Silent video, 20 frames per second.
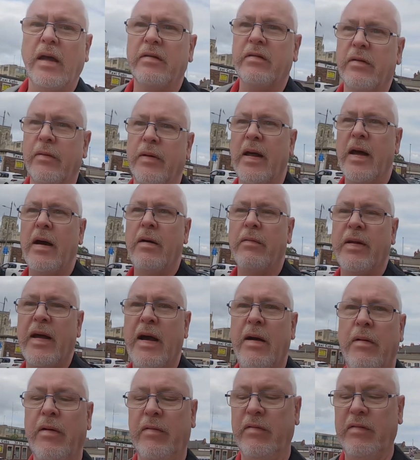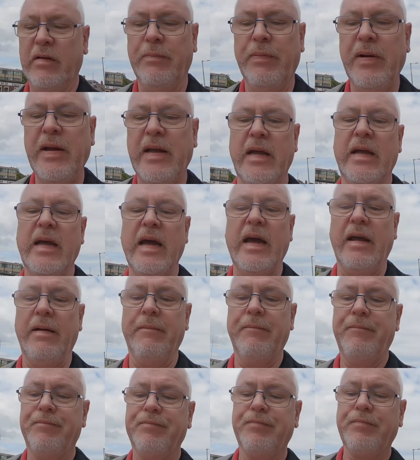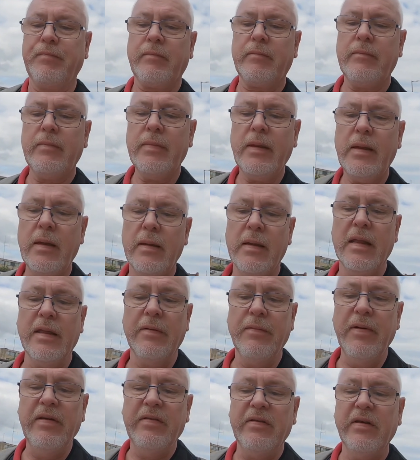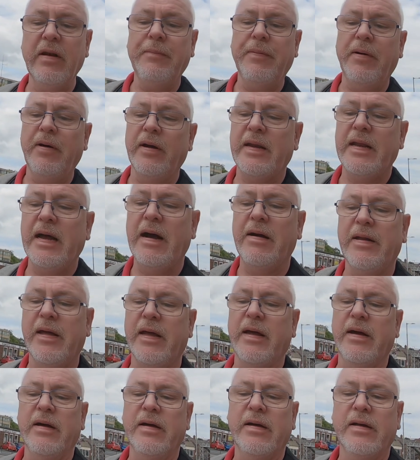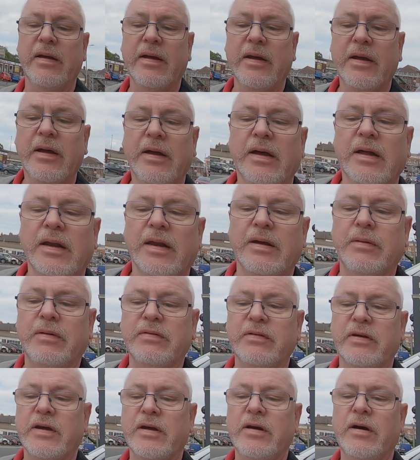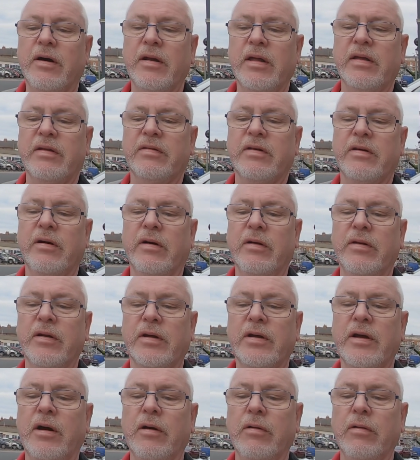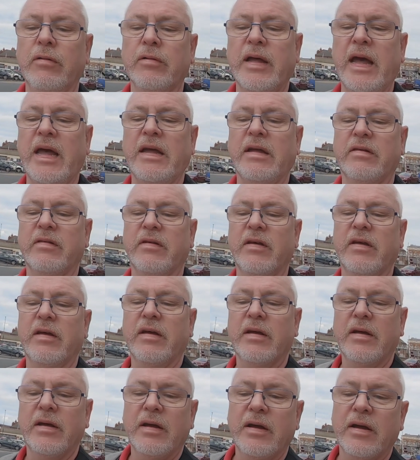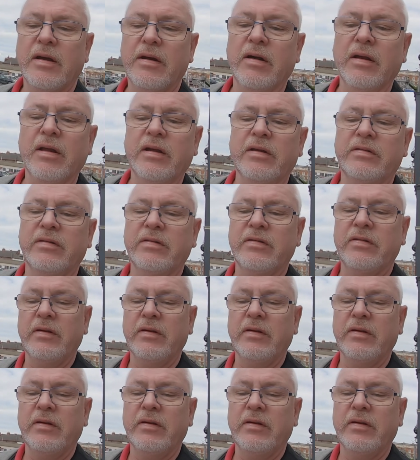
so we're now down onto Briggate. Now the reason I brought you down here, there was a college called the Colgate College.